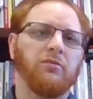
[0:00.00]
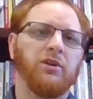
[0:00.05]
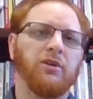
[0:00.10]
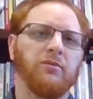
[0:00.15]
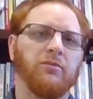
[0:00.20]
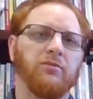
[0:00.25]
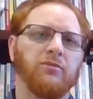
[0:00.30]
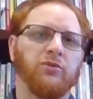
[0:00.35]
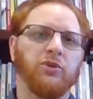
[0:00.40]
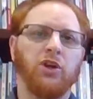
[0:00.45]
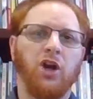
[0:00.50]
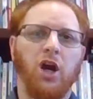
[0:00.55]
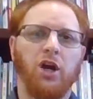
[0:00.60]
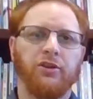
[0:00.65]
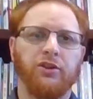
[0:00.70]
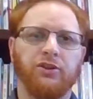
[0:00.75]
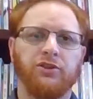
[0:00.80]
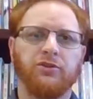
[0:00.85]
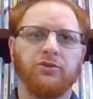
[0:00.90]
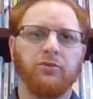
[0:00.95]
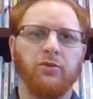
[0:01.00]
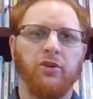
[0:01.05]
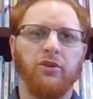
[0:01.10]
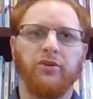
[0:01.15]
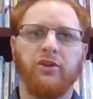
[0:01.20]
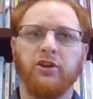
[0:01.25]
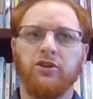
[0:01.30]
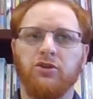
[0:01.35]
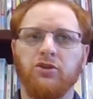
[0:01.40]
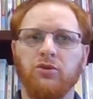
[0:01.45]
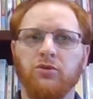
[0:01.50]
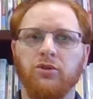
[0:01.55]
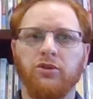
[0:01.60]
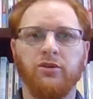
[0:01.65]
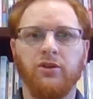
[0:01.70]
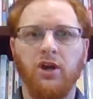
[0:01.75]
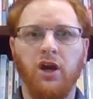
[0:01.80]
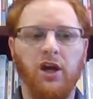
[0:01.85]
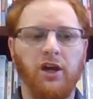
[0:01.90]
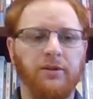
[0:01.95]
But regardless, whether they knew
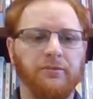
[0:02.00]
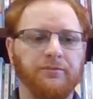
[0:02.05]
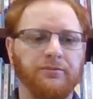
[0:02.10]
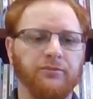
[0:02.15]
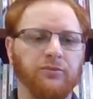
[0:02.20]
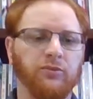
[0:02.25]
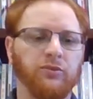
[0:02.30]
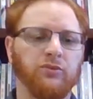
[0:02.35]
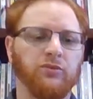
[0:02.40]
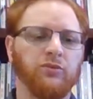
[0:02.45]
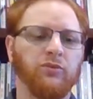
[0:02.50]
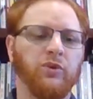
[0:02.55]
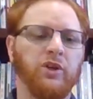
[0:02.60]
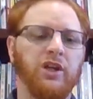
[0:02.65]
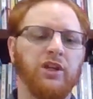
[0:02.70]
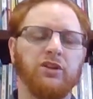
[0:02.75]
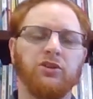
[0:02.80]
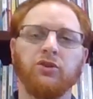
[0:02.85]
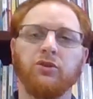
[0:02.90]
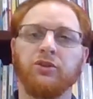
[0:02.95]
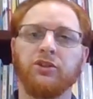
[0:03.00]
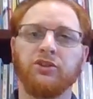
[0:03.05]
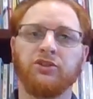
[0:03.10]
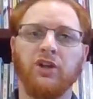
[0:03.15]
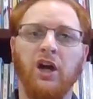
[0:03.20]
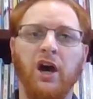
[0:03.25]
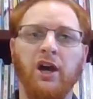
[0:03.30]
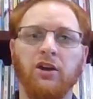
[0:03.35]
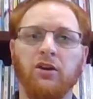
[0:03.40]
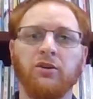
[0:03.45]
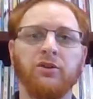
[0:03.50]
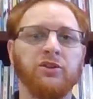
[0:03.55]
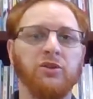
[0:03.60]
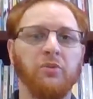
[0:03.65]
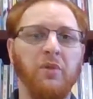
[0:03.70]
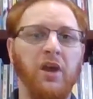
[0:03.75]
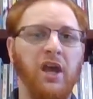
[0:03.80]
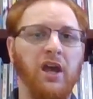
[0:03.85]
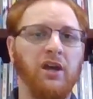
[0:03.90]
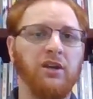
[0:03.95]
it or not, when your desire and
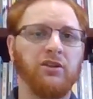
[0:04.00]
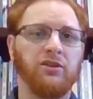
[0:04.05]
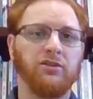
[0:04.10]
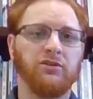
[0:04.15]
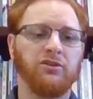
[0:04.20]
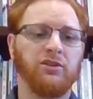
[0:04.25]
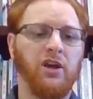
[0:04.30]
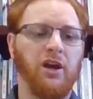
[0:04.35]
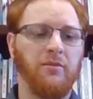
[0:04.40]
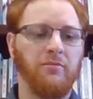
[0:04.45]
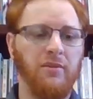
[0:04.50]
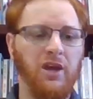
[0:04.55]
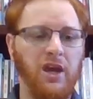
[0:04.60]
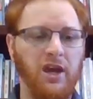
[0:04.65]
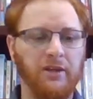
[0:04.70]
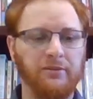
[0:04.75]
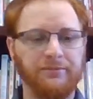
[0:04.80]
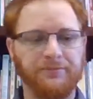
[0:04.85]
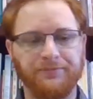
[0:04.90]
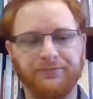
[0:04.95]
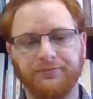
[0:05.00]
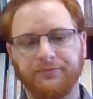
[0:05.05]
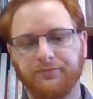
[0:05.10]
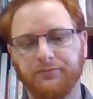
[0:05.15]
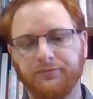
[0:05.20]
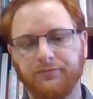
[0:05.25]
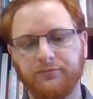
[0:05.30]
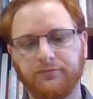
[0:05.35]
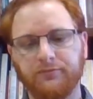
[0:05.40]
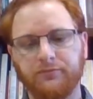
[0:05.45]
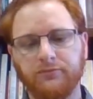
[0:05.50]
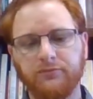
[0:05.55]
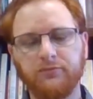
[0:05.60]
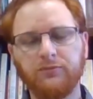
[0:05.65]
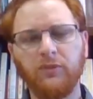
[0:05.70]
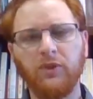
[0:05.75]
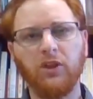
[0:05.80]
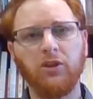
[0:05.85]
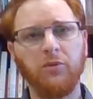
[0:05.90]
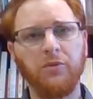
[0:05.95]
demand is not met,
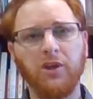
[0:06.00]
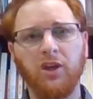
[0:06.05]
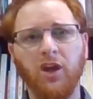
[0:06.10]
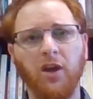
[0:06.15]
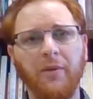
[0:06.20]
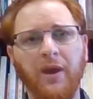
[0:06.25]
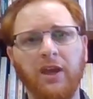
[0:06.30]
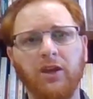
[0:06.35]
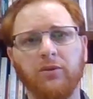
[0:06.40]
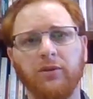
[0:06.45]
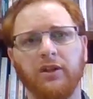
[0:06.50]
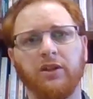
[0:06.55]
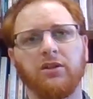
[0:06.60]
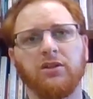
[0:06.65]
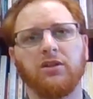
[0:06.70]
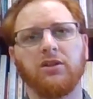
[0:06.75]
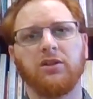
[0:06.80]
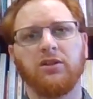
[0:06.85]
you become angry.